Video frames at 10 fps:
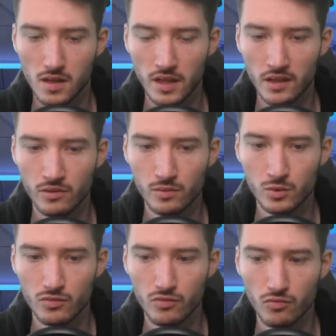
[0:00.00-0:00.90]
And I
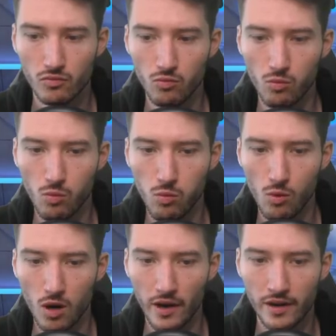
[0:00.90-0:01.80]
remove
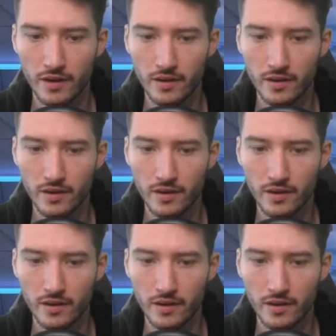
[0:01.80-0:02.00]
1.